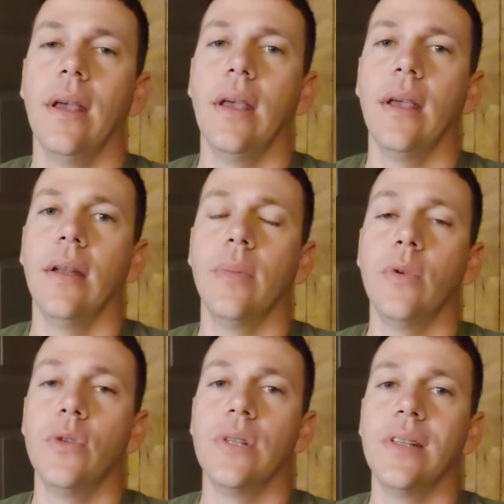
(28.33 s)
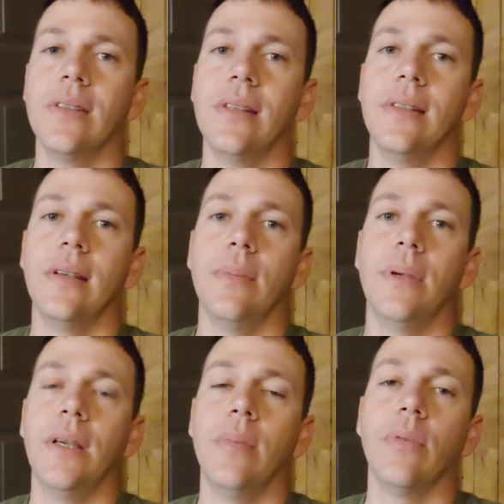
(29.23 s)
and I'm using
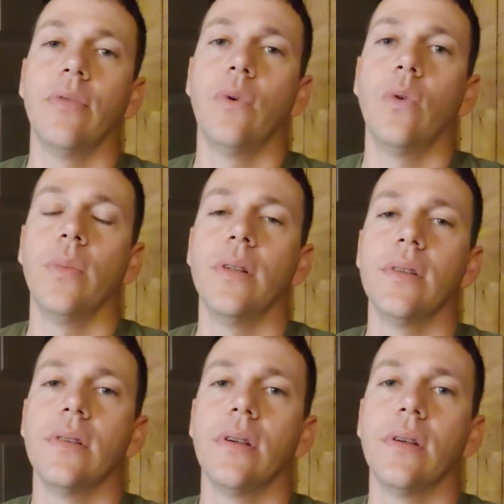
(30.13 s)
ZZP Performance